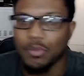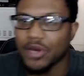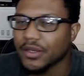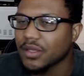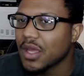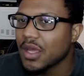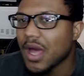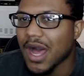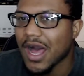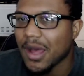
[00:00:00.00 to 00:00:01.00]
But
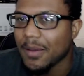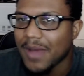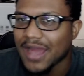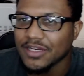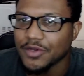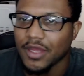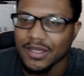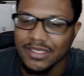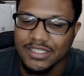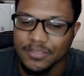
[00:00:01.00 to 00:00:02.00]
I
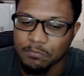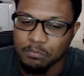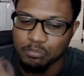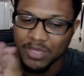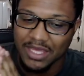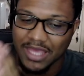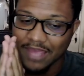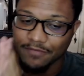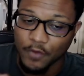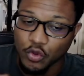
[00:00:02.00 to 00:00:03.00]
need to pick
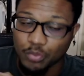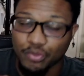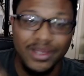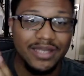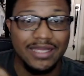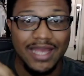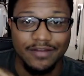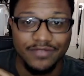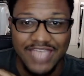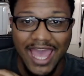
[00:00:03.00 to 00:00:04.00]
a focal point and kind
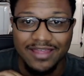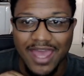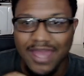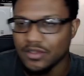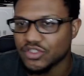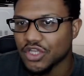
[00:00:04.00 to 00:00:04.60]
of attack that.